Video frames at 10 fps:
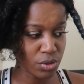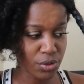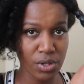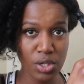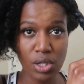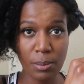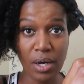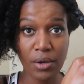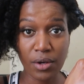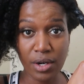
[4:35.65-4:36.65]
Learn
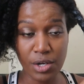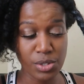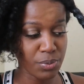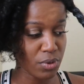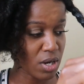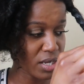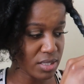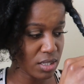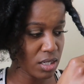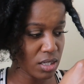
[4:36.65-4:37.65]
about your hair's
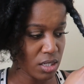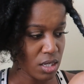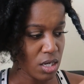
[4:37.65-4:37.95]
porosity.